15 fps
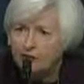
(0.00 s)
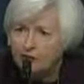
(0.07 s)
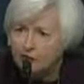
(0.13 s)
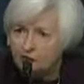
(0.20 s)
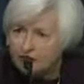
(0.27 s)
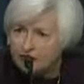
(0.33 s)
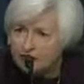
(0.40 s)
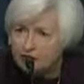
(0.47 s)

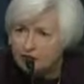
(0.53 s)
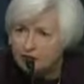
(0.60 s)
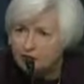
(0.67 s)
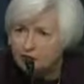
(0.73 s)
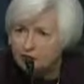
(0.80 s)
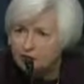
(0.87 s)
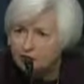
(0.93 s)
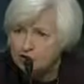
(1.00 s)
raising
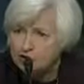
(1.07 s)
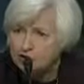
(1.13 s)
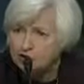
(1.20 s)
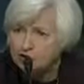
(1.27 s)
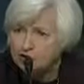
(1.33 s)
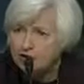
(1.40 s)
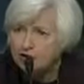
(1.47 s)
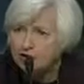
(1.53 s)
interest
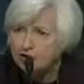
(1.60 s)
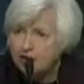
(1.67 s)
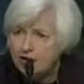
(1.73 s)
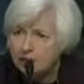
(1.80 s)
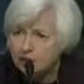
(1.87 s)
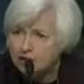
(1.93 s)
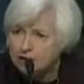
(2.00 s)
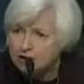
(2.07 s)
rates for that
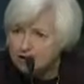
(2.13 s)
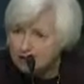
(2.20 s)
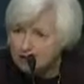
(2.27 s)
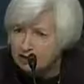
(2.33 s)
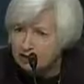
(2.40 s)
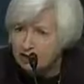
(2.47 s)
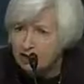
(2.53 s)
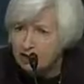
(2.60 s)
reason.